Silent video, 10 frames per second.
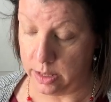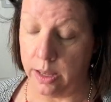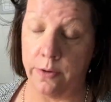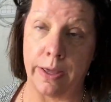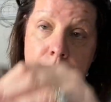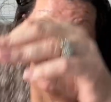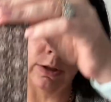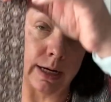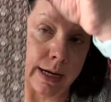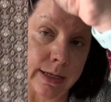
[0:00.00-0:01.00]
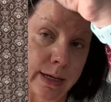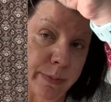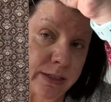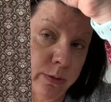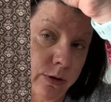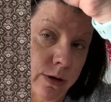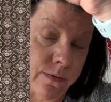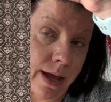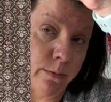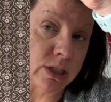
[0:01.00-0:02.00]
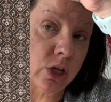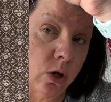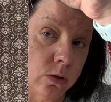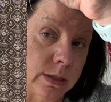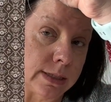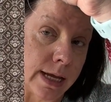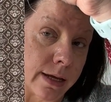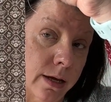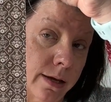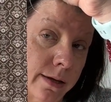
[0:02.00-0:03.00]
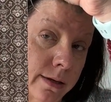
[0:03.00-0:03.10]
Okay, hold on. I gotta take my sweater off. I was cold a second